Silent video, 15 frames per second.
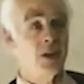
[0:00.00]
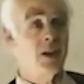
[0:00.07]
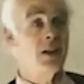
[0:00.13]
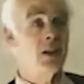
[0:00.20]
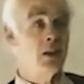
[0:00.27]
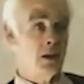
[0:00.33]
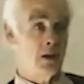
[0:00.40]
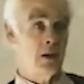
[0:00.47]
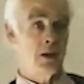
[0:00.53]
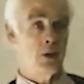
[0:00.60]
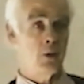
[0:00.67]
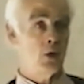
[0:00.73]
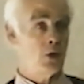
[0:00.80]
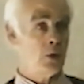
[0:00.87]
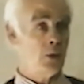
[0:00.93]
within
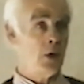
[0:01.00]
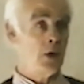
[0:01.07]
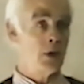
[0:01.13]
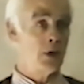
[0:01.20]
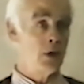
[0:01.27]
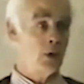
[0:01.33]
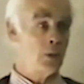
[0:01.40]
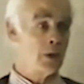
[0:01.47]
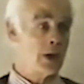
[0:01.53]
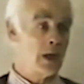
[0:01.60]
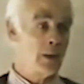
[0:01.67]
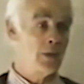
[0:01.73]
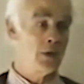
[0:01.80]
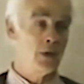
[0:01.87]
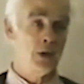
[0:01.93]
the water molecule
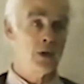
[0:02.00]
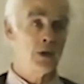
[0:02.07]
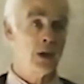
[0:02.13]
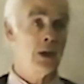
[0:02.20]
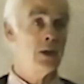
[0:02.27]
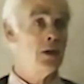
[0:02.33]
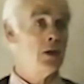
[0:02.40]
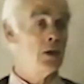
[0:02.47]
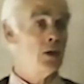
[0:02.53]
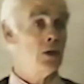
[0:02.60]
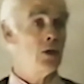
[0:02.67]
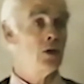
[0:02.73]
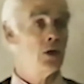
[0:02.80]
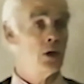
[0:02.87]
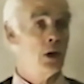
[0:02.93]
becomes excited
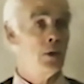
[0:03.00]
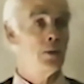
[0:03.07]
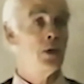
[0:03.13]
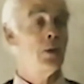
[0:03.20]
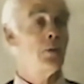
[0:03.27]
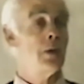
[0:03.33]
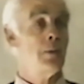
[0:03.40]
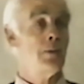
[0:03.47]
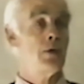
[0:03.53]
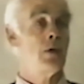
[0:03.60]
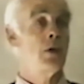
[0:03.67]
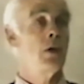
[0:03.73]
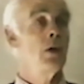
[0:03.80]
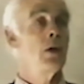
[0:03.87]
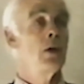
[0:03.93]
and disturbed, and
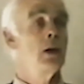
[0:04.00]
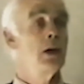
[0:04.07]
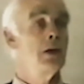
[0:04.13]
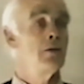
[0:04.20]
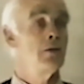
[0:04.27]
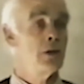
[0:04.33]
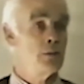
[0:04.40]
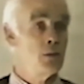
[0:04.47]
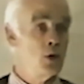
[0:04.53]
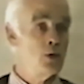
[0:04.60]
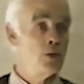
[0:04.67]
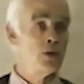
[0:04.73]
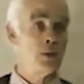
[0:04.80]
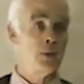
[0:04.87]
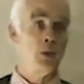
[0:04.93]
perhaps even
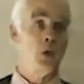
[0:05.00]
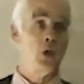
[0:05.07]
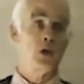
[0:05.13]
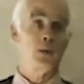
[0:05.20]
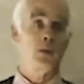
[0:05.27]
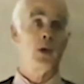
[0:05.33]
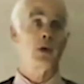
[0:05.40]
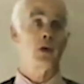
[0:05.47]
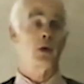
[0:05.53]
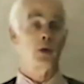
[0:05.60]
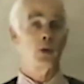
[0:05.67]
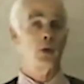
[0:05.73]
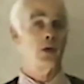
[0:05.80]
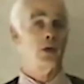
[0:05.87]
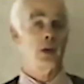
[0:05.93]
removed from the water
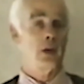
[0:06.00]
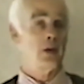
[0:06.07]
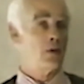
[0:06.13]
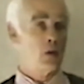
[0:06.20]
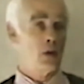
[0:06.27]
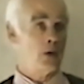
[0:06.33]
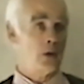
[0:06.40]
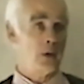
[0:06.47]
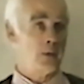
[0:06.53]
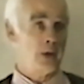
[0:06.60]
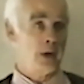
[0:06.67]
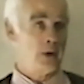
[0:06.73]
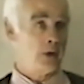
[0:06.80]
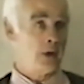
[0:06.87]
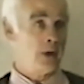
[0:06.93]
molecule, which then, of course,
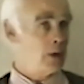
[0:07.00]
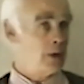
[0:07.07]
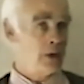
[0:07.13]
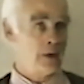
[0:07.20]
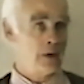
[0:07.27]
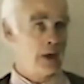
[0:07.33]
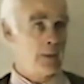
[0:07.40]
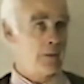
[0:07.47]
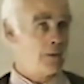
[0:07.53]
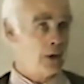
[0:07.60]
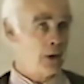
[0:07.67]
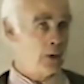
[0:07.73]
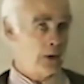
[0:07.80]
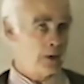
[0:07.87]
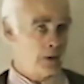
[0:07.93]
upsets the whole of the sap
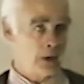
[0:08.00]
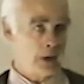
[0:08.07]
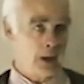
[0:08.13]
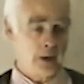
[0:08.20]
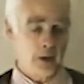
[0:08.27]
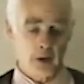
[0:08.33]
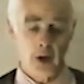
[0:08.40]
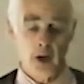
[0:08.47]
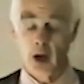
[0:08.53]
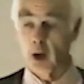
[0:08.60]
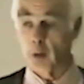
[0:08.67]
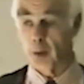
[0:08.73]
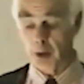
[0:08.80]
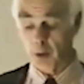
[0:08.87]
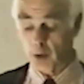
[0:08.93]
flow and everything else.
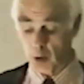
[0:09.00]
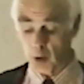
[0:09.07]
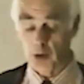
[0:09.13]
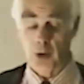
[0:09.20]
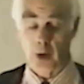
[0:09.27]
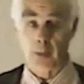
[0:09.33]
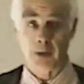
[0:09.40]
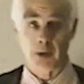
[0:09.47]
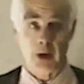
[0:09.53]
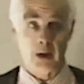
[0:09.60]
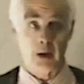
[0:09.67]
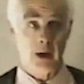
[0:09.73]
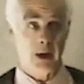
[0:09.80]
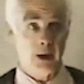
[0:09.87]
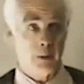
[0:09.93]
But it would also
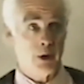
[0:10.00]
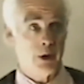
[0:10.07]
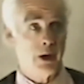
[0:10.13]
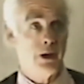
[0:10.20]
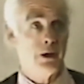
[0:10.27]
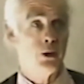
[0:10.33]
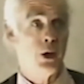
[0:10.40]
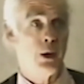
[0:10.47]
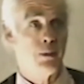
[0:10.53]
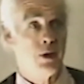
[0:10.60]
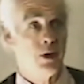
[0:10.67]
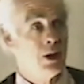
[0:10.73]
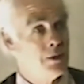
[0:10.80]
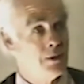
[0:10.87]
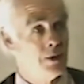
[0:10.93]
upset anybody else who
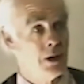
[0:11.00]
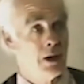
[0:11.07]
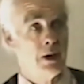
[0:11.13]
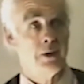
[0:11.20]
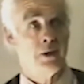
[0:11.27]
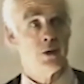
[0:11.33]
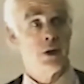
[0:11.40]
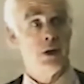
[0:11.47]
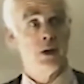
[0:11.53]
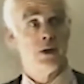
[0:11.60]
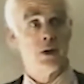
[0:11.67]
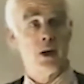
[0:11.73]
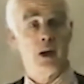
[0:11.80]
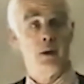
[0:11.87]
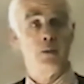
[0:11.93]
happened to live there. If
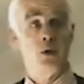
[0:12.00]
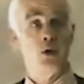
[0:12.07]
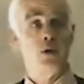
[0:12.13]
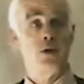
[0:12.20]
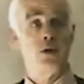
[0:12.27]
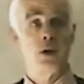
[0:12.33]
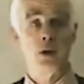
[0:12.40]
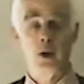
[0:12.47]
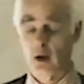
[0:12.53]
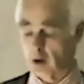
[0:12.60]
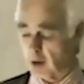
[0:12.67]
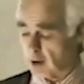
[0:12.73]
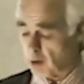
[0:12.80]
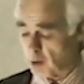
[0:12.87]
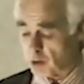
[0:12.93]
trees can't move,
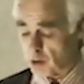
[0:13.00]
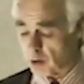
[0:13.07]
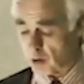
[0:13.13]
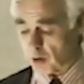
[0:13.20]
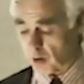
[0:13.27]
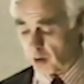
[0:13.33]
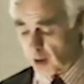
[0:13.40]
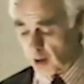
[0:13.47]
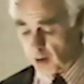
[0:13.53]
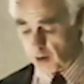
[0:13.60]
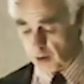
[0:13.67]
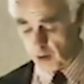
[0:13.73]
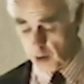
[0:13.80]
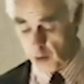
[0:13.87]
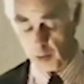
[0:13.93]
they're rooted to the
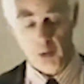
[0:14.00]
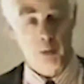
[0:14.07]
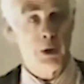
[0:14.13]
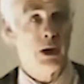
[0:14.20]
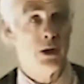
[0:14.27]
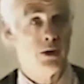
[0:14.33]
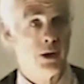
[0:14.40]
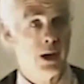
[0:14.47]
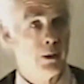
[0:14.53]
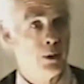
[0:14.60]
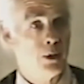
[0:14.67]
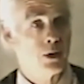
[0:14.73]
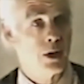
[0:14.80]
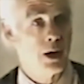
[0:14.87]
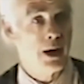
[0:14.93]
ground. Human beings and
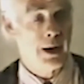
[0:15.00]
animals